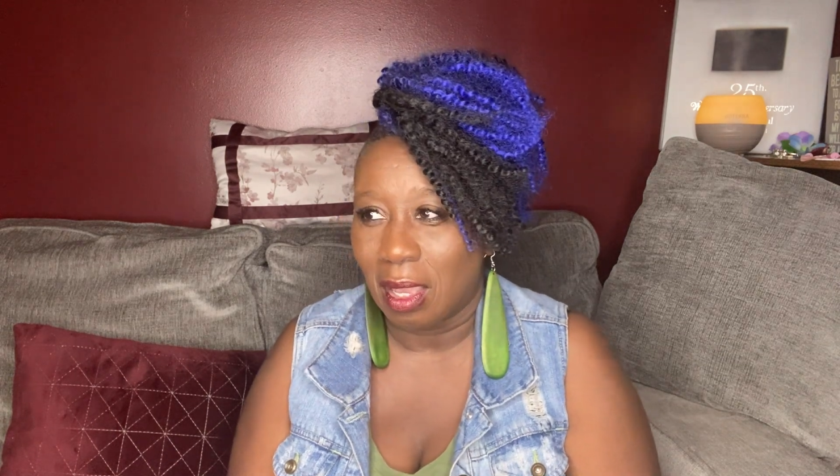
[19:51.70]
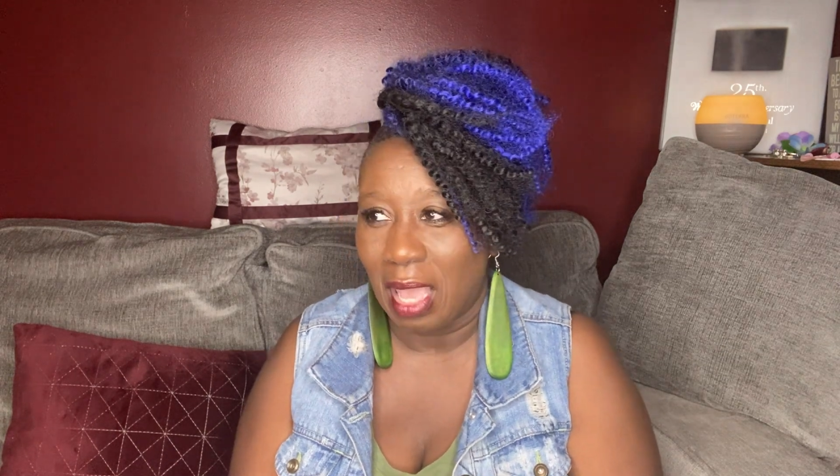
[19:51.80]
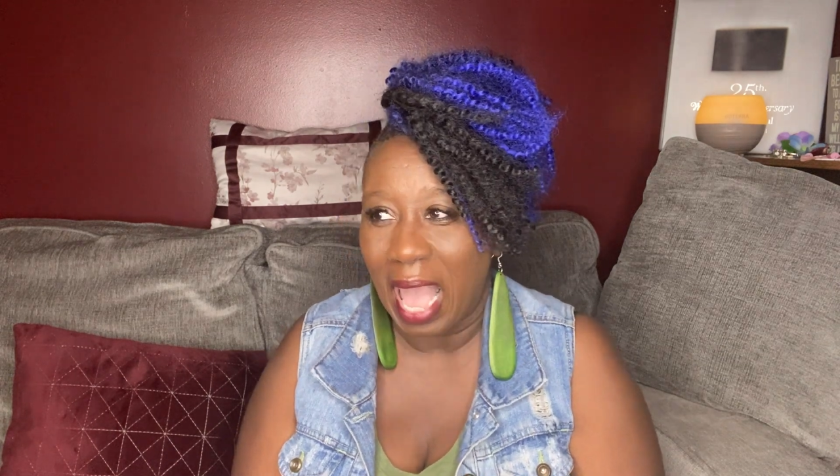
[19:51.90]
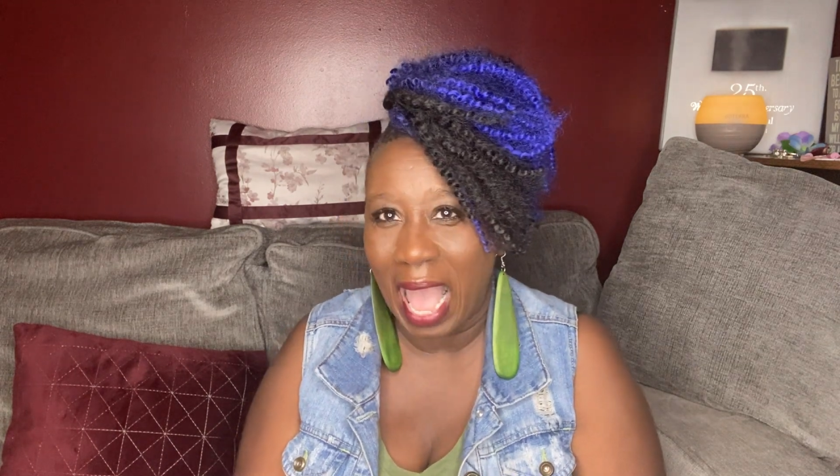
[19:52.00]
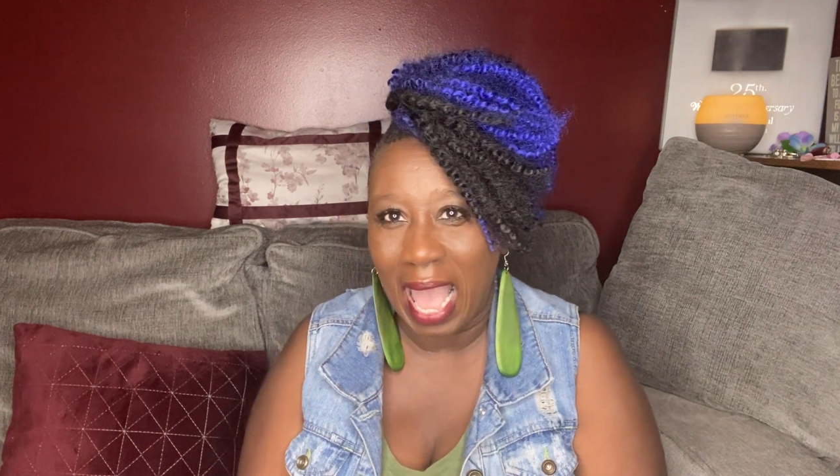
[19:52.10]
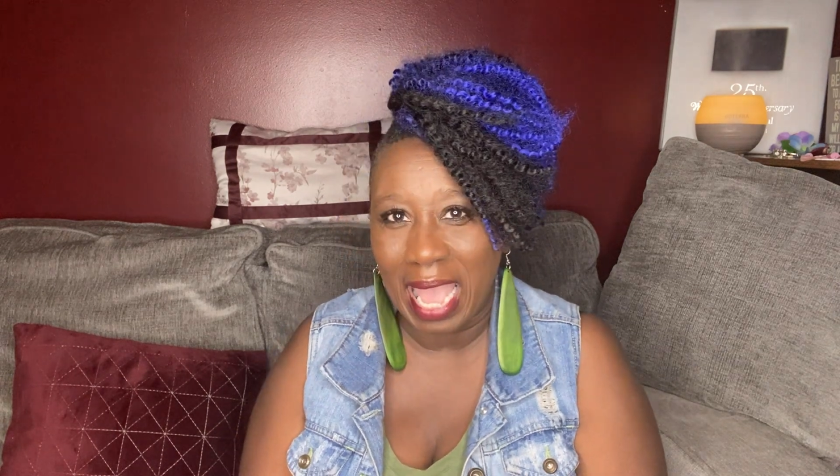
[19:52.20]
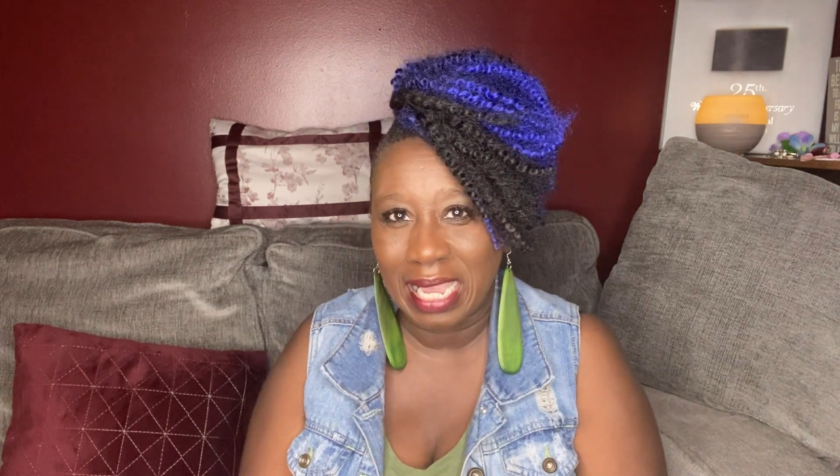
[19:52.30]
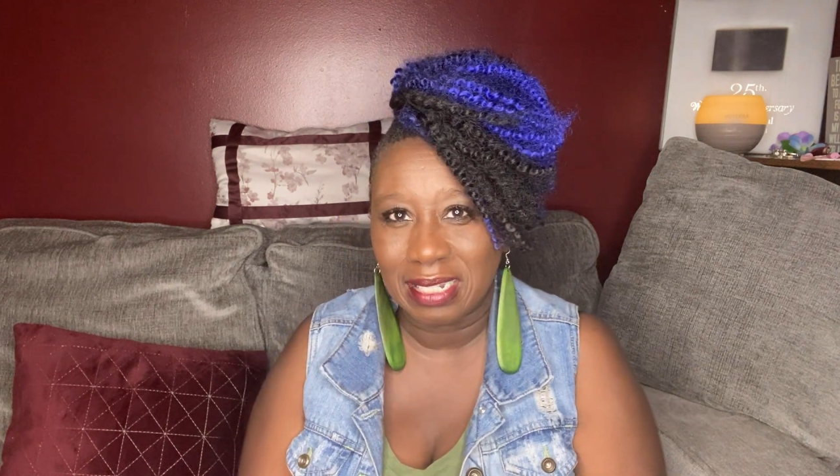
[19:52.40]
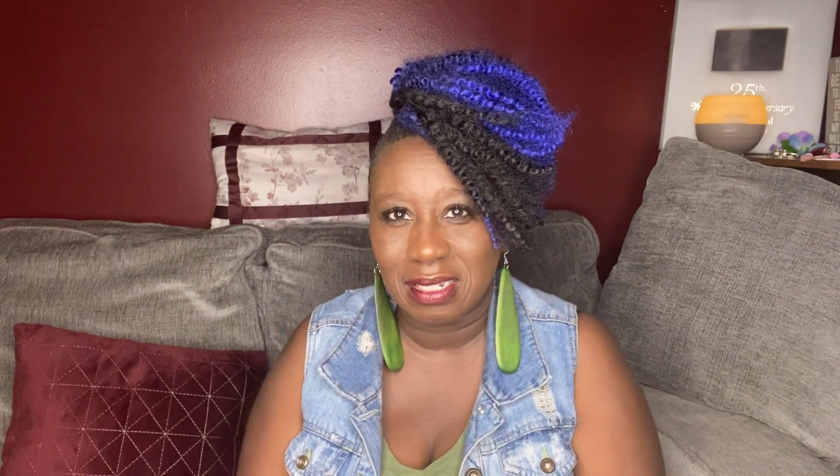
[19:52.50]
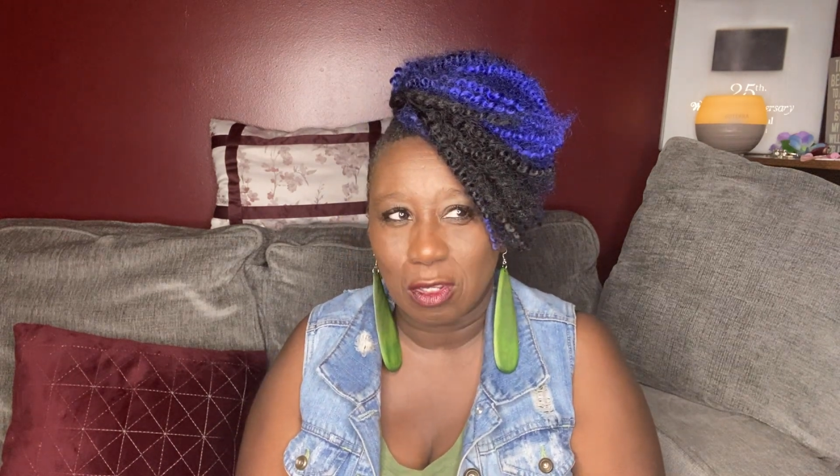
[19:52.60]

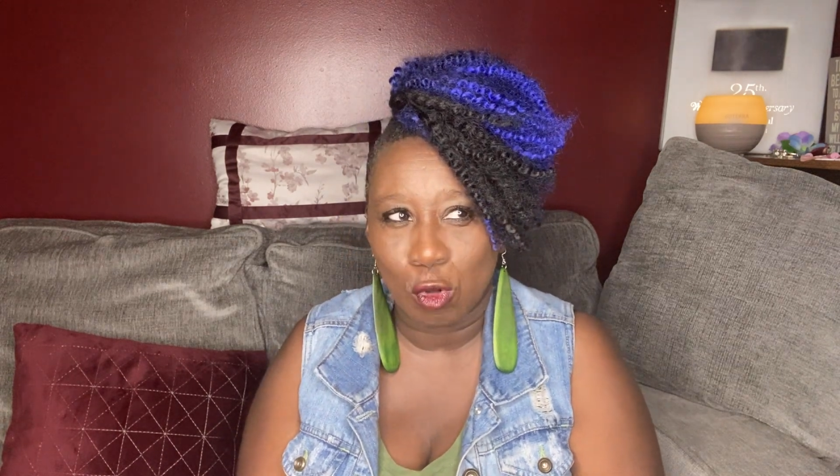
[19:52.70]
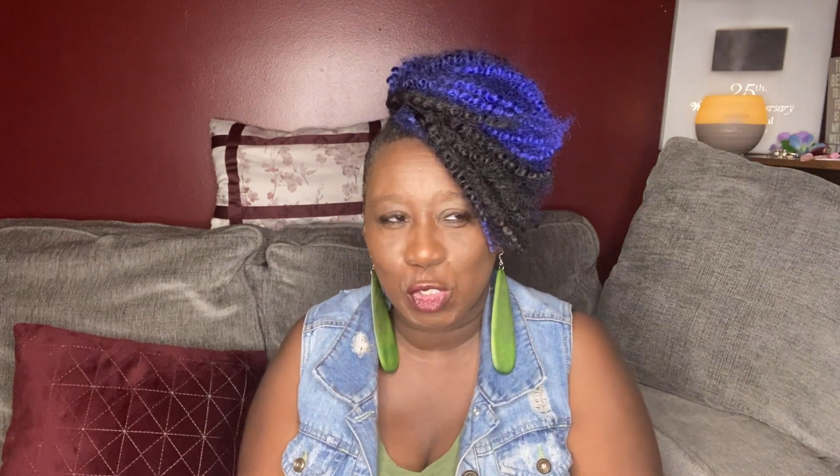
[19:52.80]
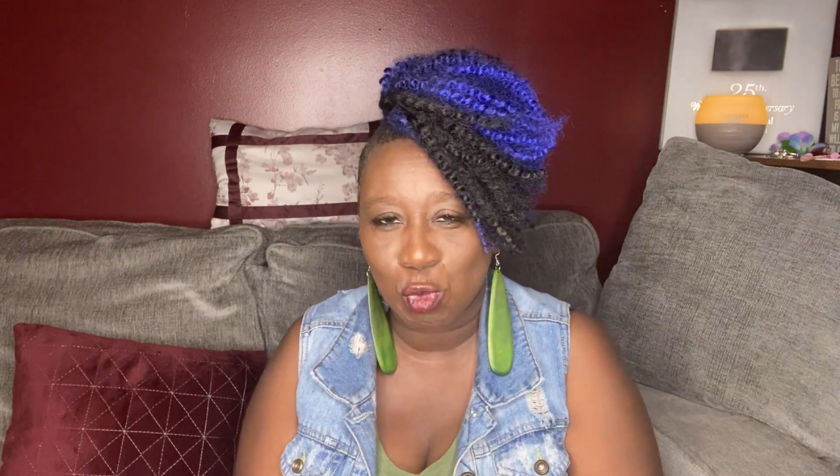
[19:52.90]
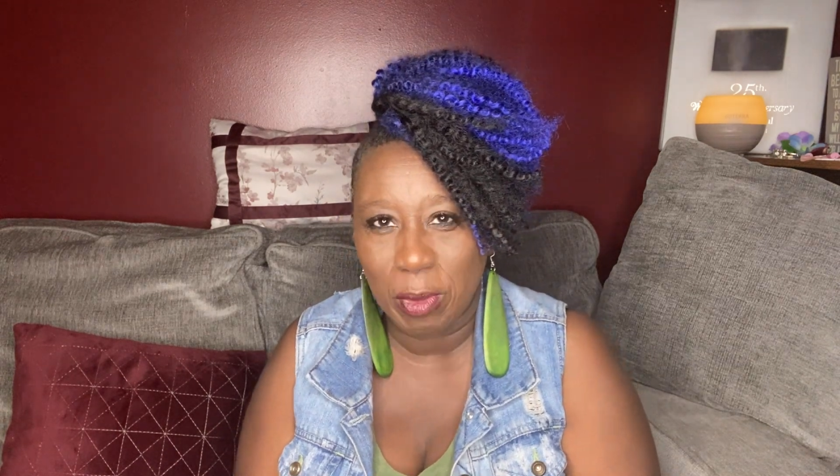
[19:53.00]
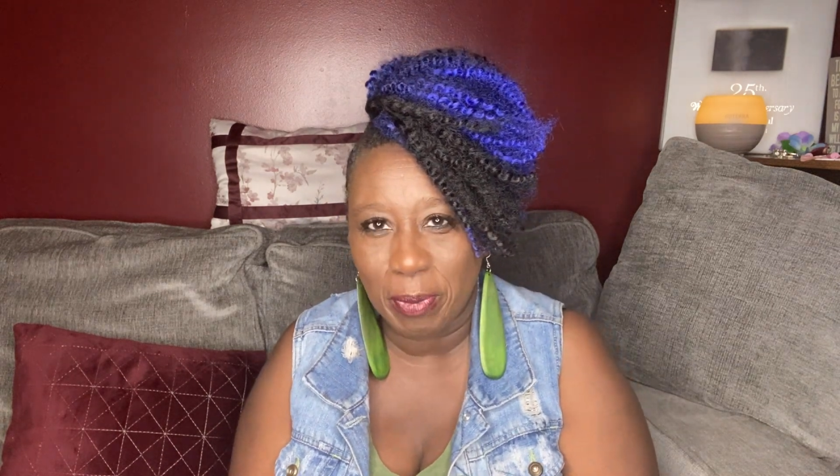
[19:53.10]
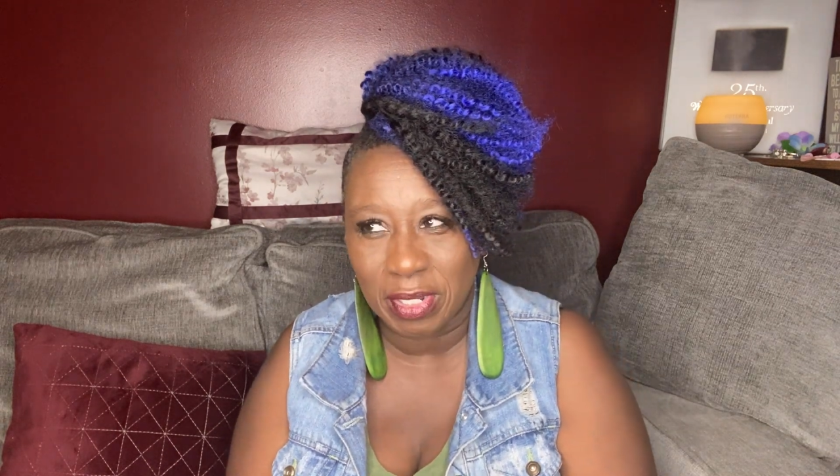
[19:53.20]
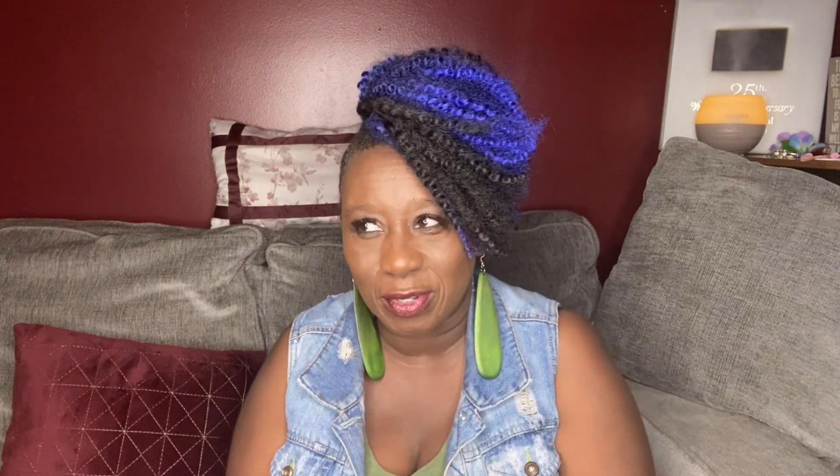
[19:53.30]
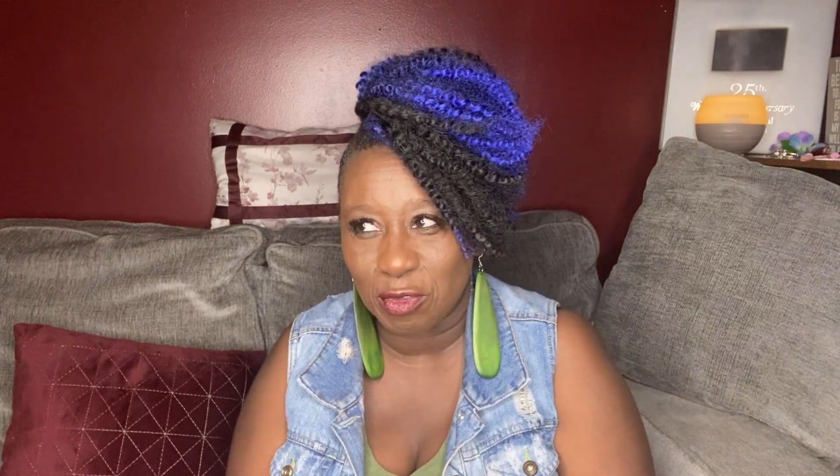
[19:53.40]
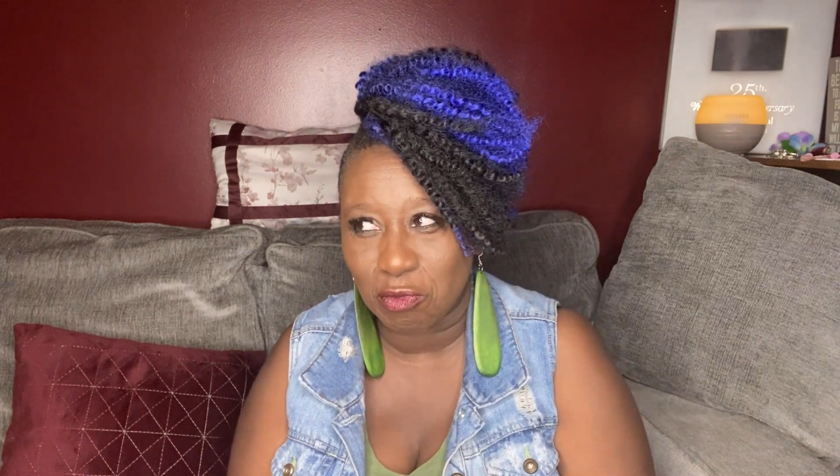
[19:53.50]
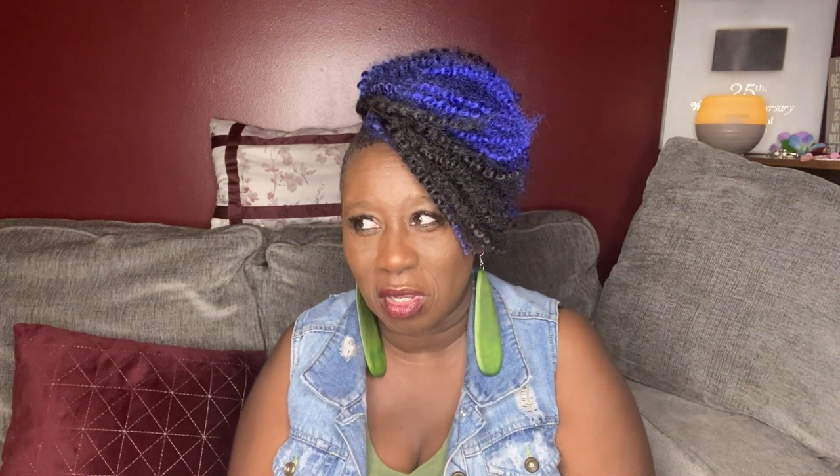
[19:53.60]
hide or sweep under
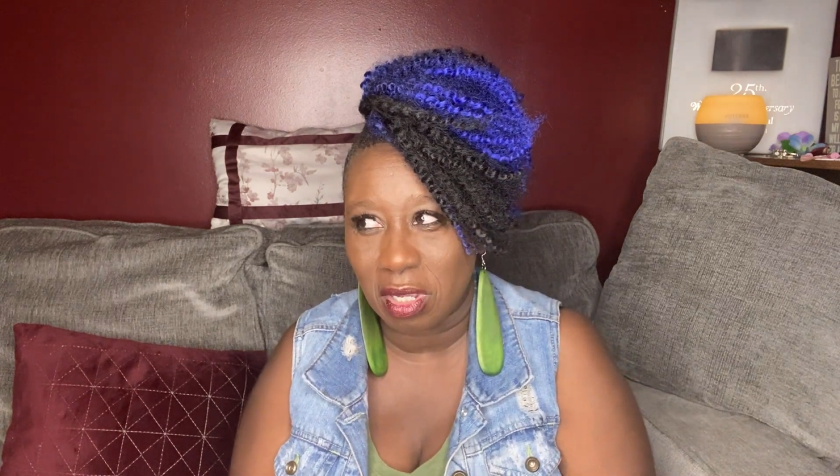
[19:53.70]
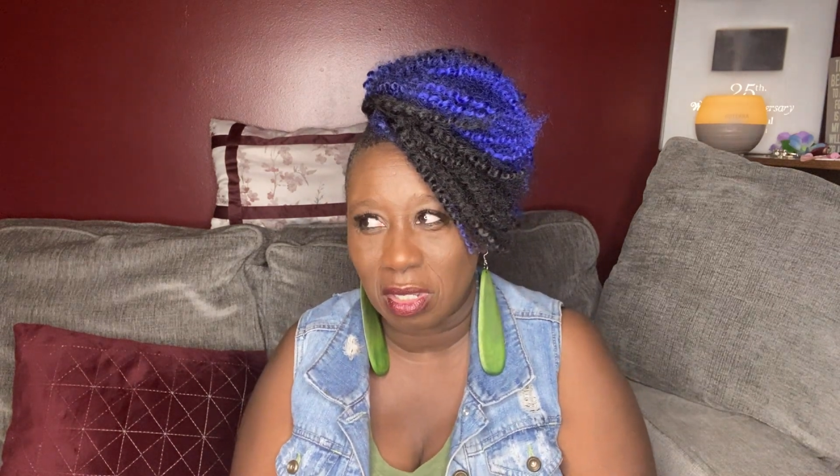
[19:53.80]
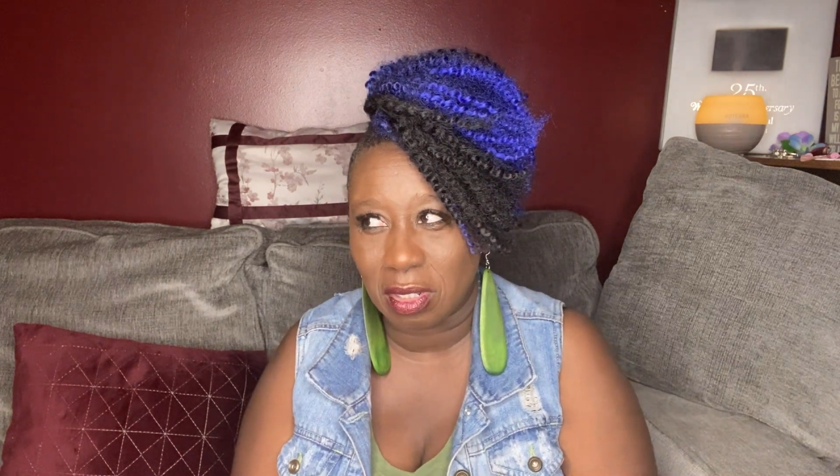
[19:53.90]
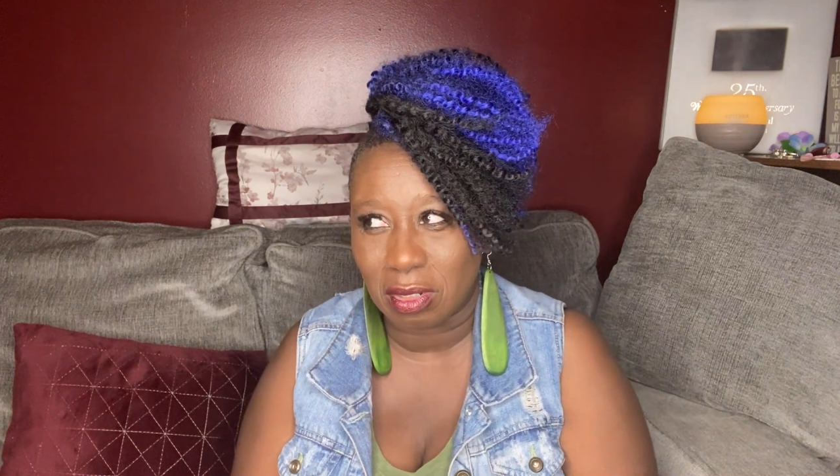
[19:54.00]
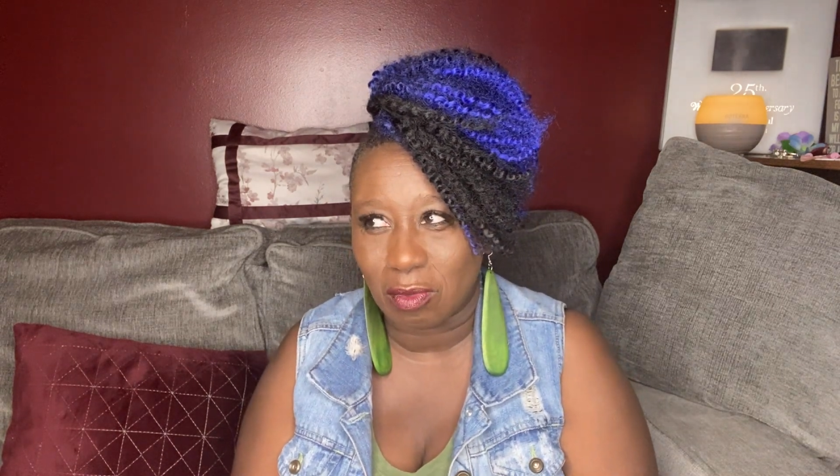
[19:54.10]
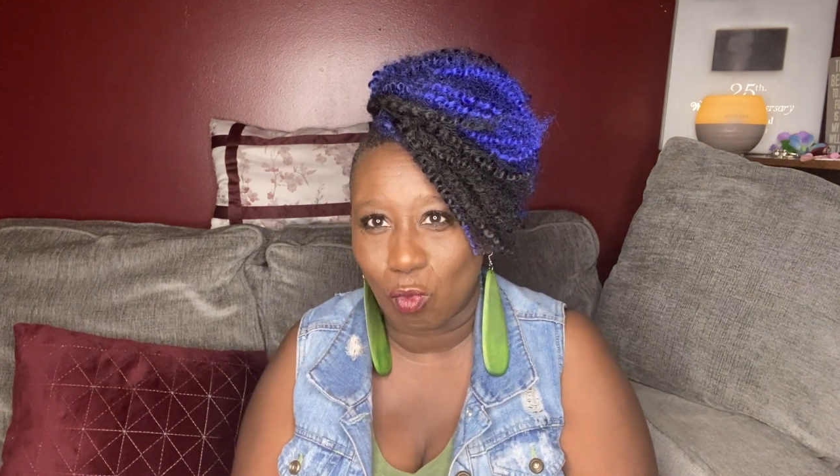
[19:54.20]
the rug